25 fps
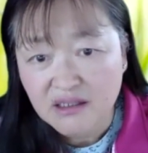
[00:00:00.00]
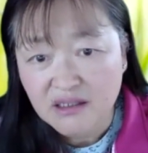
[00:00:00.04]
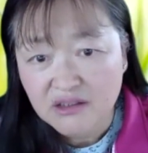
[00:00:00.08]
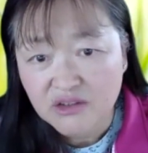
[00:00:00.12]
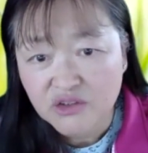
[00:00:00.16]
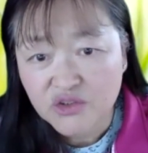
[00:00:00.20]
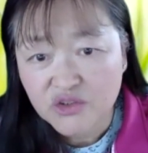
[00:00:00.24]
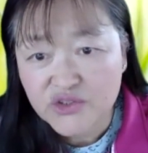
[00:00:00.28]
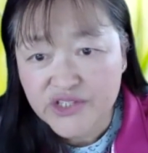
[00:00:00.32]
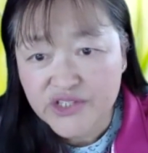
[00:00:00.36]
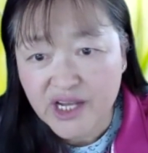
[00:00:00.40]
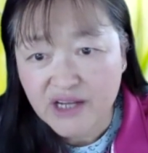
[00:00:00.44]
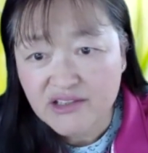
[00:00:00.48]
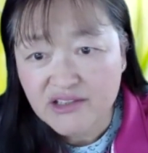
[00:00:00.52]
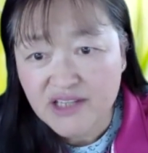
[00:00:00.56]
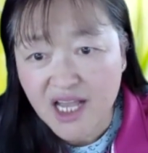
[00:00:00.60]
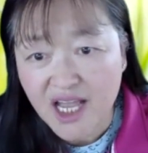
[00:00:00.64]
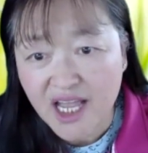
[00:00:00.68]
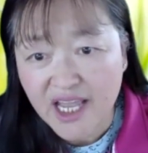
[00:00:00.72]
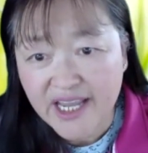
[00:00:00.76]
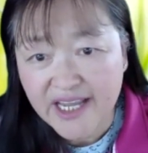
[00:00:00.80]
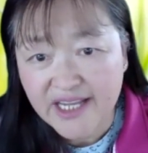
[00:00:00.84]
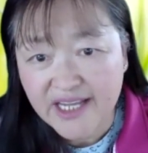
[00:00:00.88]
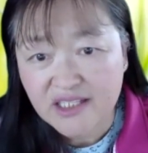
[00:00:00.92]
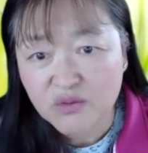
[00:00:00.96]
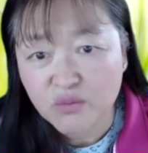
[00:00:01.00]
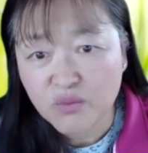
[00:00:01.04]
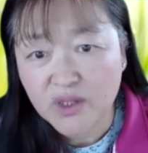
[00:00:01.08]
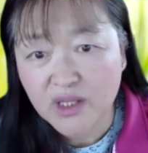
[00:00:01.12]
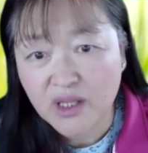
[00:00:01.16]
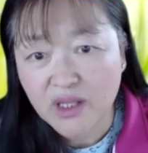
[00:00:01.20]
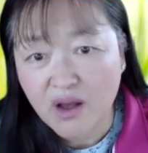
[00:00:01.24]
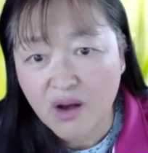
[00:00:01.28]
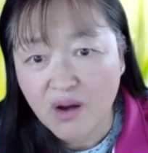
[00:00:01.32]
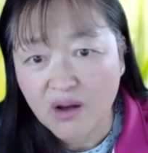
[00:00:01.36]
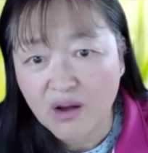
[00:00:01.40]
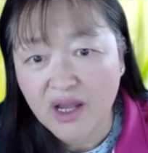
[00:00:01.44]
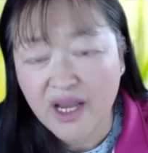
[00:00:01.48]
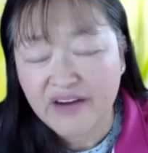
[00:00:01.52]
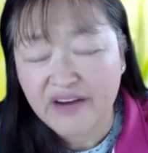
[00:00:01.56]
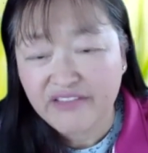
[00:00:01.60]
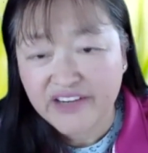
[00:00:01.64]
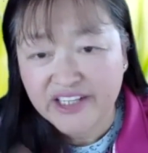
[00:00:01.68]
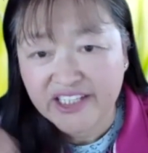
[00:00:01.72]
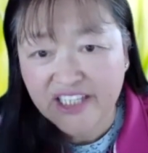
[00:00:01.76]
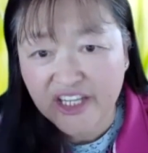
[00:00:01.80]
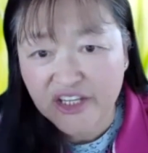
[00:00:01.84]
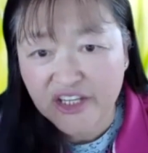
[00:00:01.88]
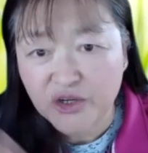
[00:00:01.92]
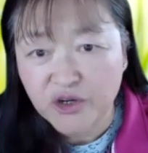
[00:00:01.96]
2008, when every
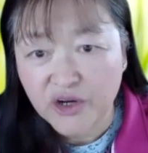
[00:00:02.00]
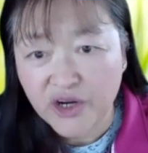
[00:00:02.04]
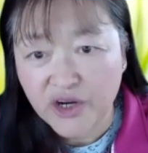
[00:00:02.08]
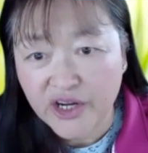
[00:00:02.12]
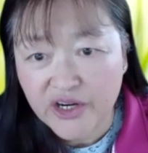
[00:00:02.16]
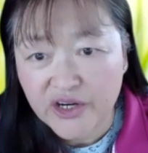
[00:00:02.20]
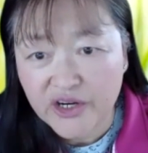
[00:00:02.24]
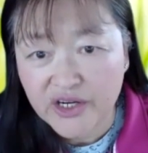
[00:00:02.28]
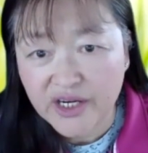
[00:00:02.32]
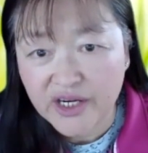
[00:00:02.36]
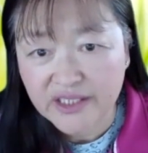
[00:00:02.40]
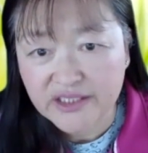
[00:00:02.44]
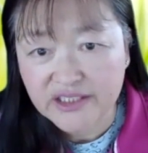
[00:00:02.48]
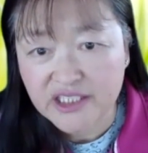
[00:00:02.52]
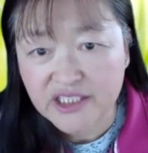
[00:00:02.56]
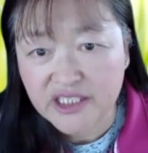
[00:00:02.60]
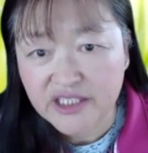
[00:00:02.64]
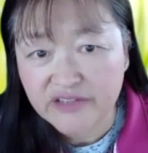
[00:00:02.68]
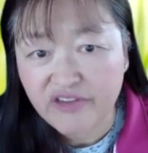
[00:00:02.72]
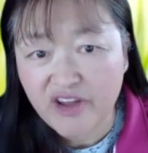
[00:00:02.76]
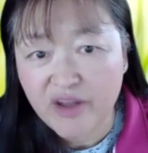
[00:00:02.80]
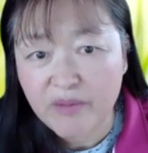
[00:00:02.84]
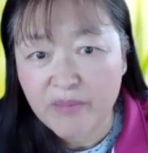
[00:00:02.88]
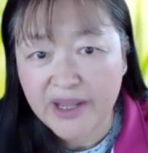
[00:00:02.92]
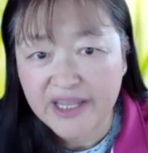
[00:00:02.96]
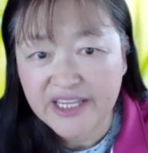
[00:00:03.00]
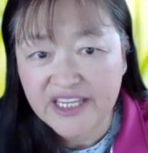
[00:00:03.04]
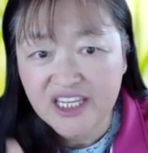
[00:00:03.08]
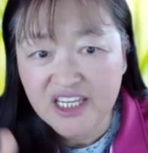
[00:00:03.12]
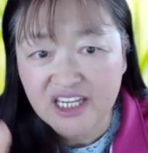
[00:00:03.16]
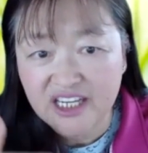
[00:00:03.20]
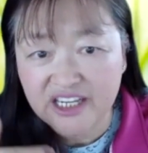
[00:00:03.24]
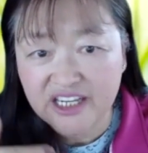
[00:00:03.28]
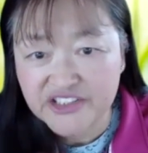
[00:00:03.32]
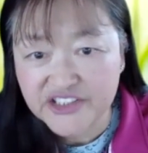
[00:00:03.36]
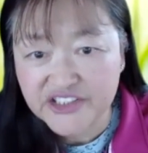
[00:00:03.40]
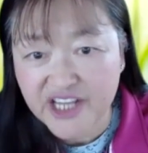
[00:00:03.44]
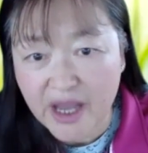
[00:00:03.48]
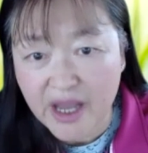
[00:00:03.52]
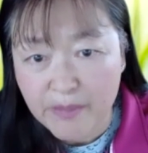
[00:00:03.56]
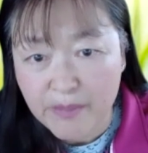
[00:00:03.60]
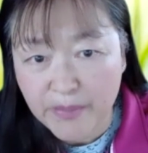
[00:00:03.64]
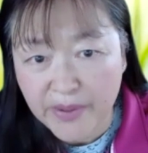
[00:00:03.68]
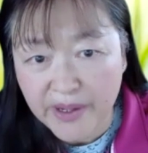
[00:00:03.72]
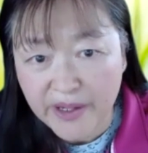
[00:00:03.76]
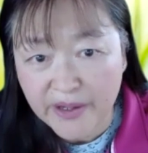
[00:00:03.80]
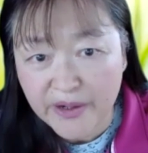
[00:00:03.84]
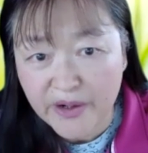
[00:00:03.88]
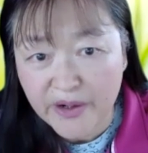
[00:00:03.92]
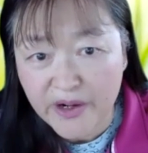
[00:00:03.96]
day you hear on TV, my English got
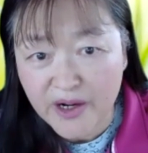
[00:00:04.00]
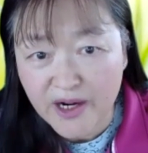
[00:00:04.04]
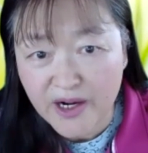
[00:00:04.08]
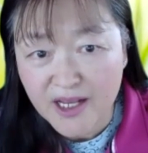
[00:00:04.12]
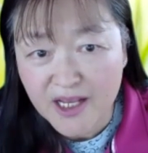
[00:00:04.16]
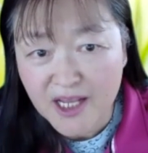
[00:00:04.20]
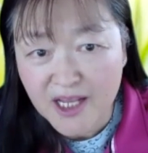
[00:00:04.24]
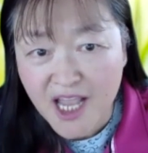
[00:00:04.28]
better.